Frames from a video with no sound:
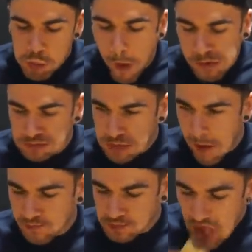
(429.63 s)
again which
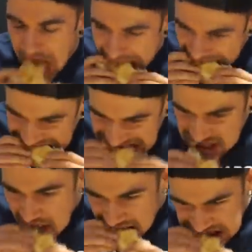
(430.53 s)
makes you want to drink
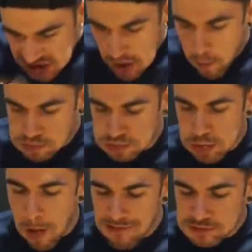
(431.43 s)
more liquid
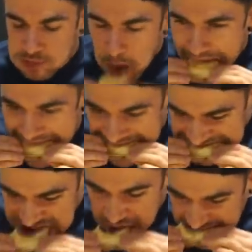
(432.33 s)
um, and just all that
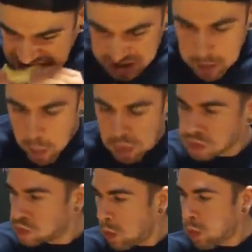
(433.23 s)
dough usually I
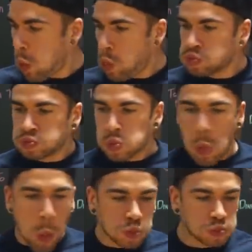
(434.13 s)
would use a lot of liquid to
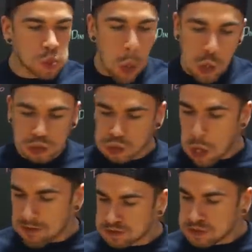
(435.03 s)
eat the dough to get it
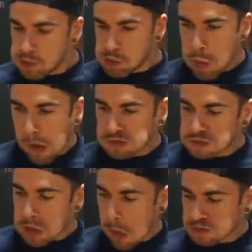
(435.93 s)
down uh,
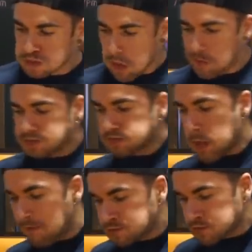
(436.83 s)
because it takes a lot
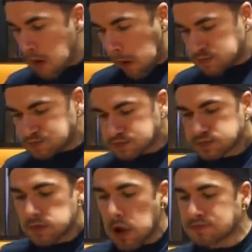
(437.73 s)
of chewing, it
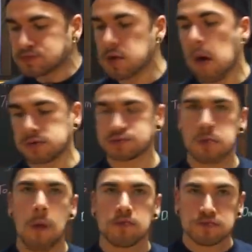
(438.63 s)
takes a lot
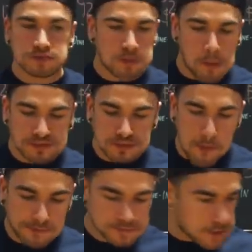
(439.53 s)
of uh, wetting
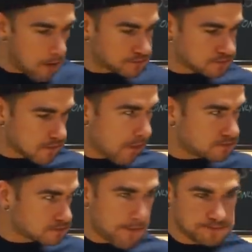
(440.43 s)
before you can
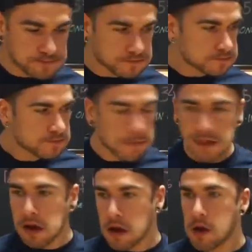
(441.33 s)
really essentially
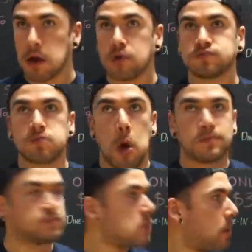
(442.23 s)
consume, you know, or
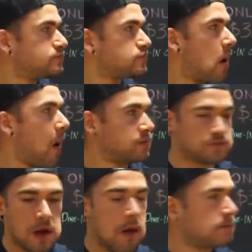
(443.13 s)
swallow dough
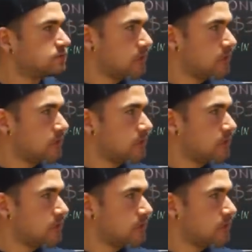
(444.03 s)
effectively,